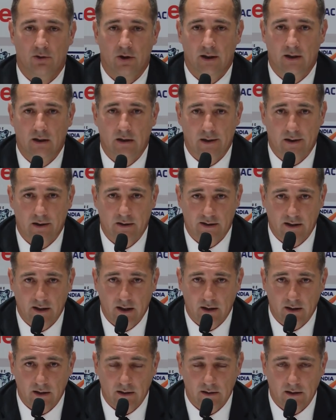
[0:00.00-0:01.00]
General
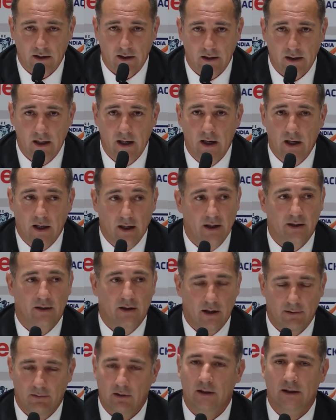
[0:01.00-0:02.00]
Secretary, and
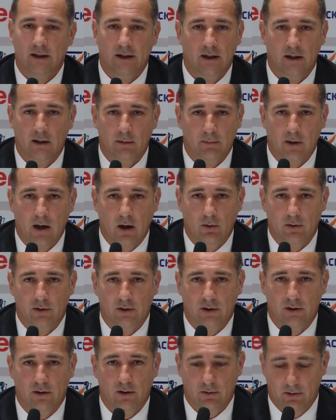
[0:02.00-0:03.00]
they will think
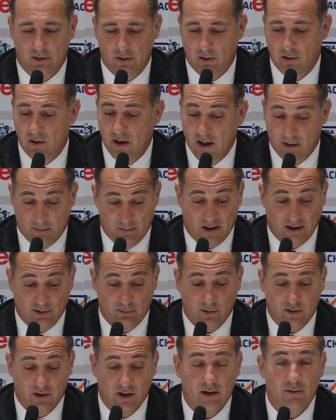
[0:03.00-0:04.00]
about it, you know.
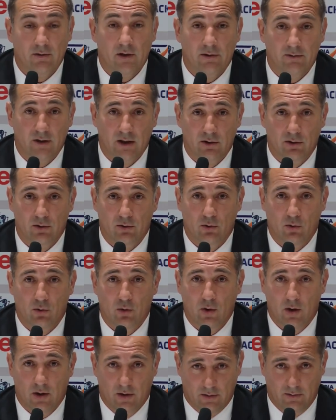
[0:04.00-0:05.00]
But whatever we
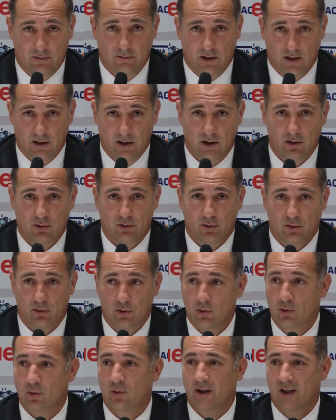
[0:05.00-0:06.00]
do, we need to
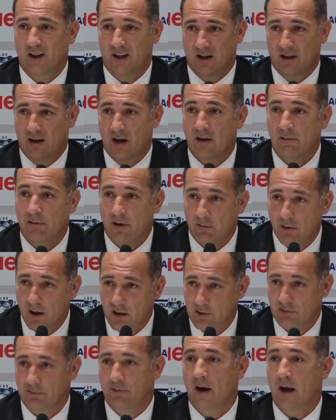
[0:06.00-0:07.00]
do in
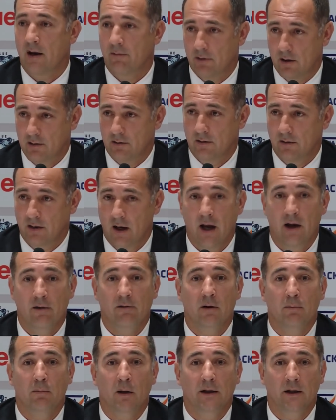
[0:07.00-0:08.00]
everyone's favor.
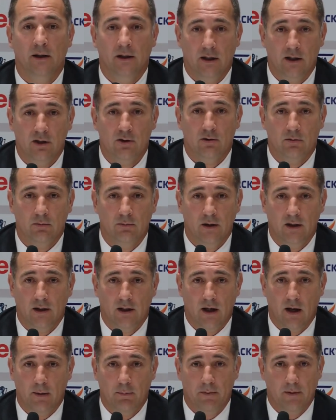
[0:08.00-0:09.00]
Everybody needs to be
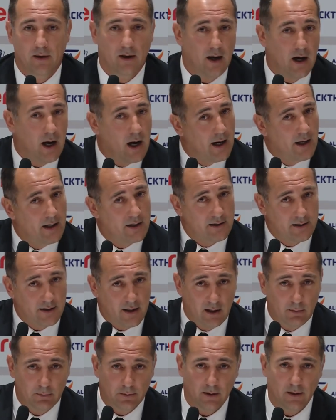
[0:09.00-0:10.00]
happy.
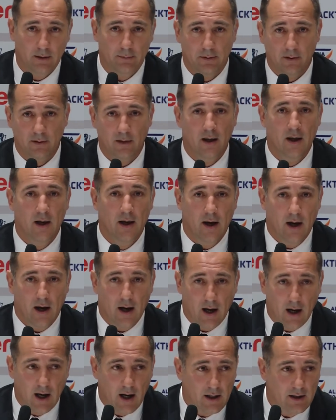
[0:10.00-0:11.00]
ISL people,
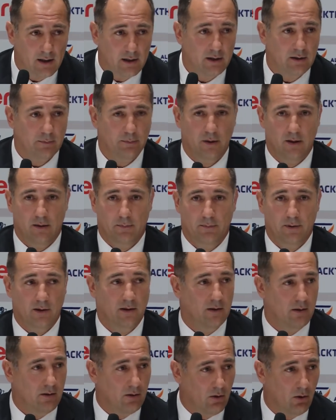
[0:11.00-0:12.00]
I-League
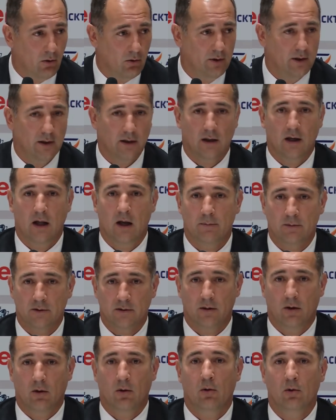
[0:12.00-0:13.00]
people, all the
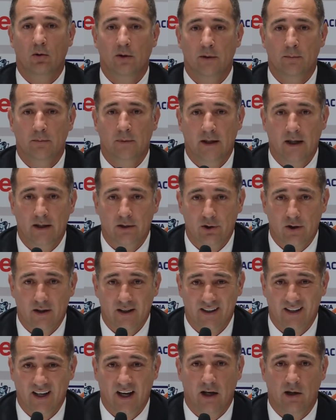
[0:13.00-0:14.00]
clubs, all the
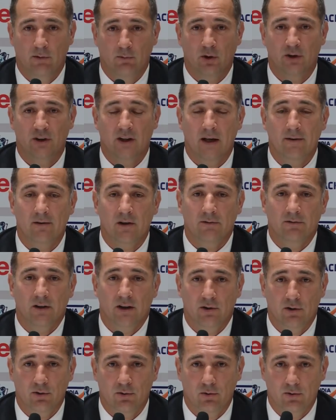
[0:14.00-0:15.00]
managers, and whatever
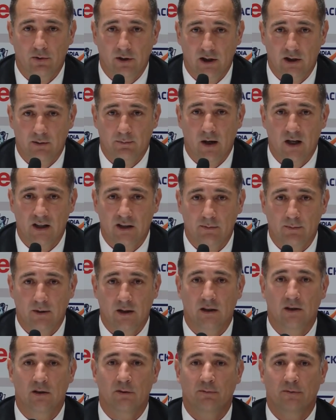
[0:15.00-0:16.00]
we do, it must
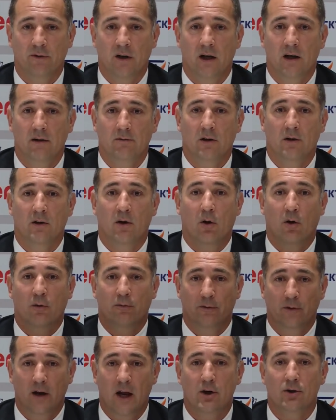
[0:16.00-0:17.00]
be in the favor
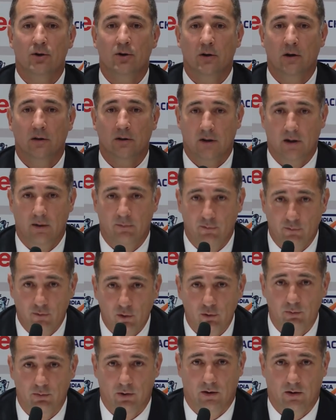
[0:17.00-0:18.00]
of national team
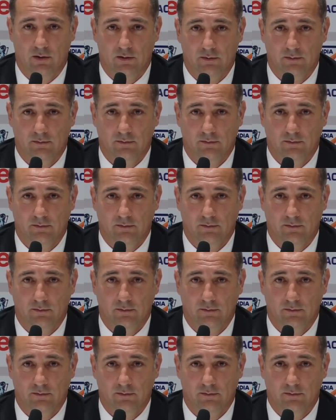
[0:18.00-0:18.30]
football.